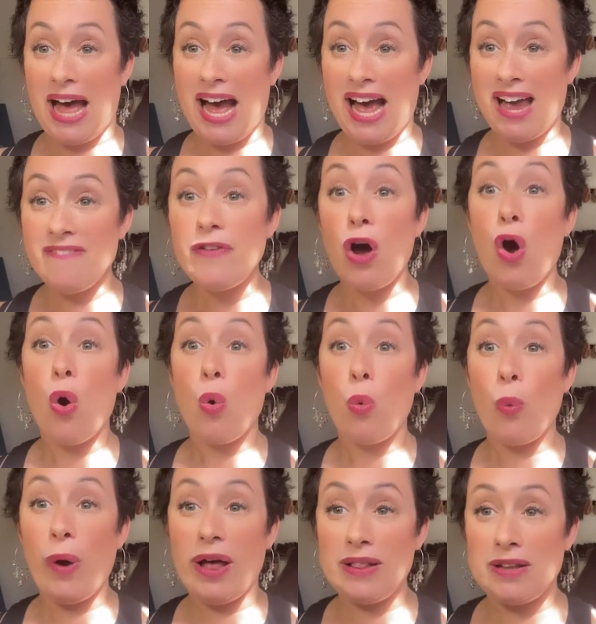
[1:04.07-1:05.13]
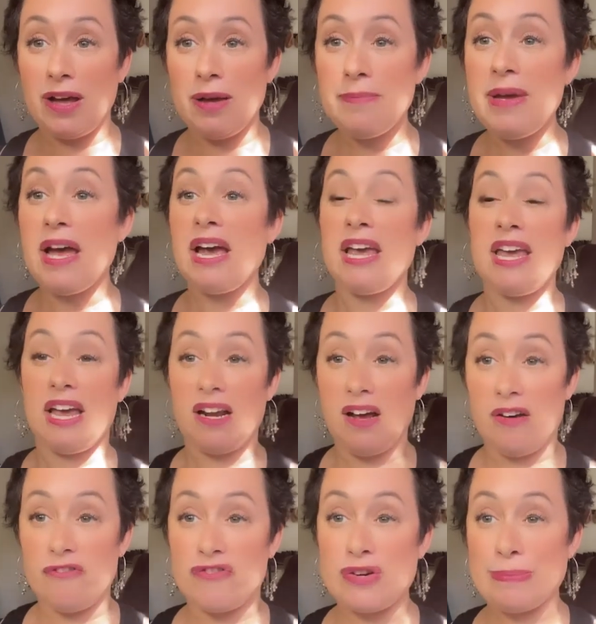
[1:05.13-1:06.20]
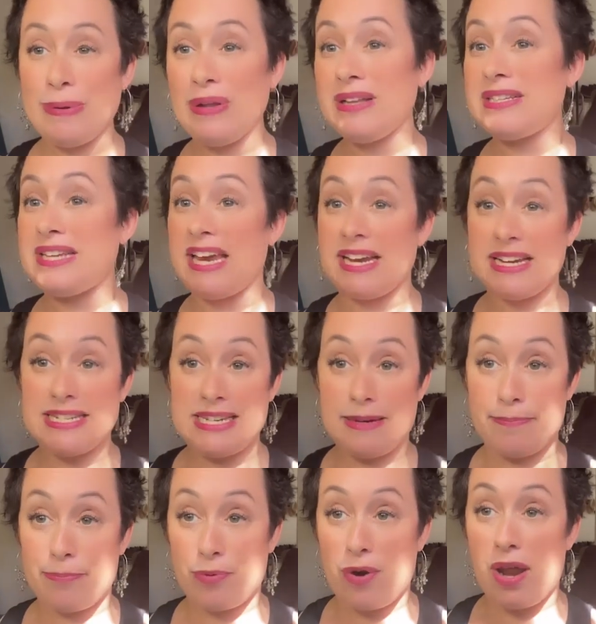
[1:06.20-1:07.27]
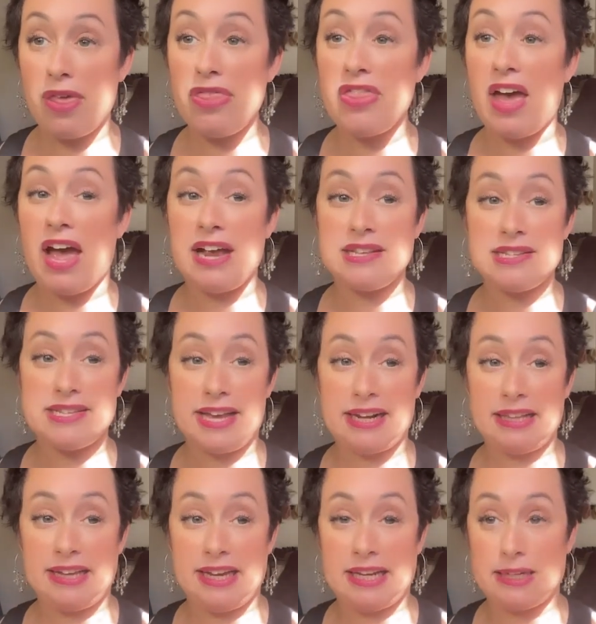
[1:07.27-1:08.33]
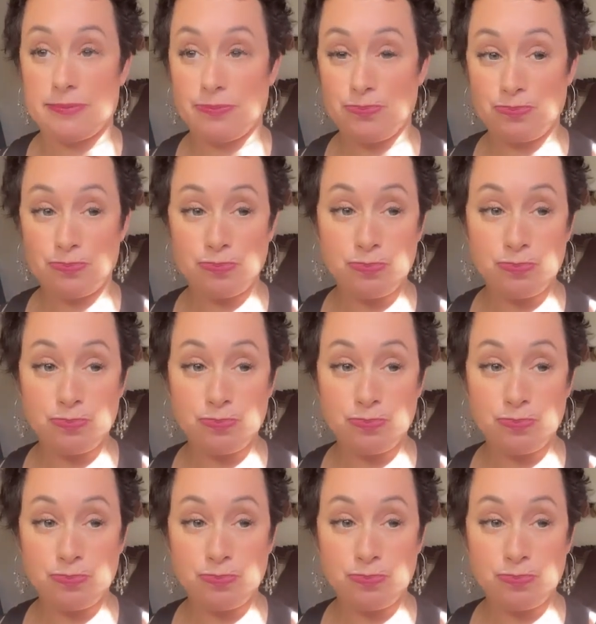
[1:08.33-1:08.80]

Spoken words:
me live, welcome, get comfortable, take a deep breath, and settle in.